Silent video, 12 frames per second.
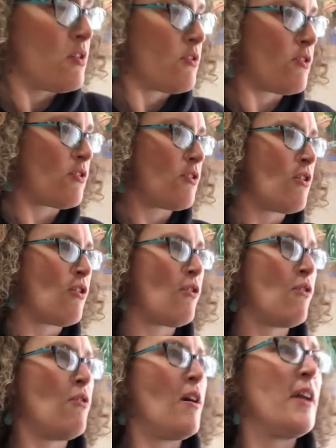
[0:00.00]

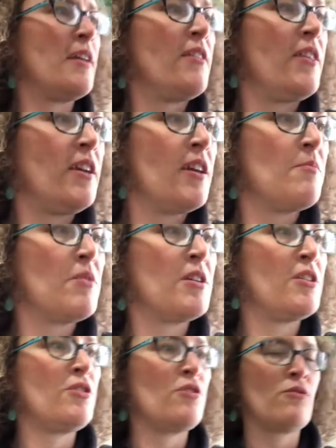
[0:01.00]
So I think I'm gonna
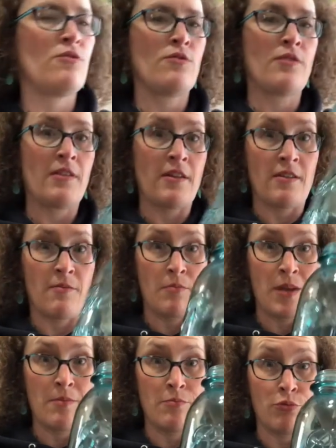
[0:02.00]
use this
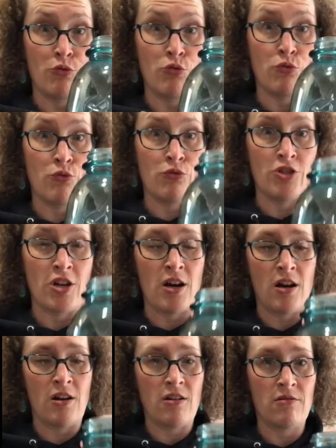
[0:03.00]
big blue
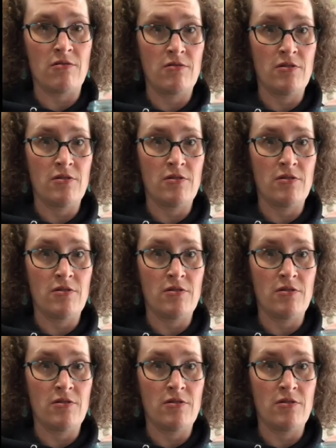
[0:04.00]
jar.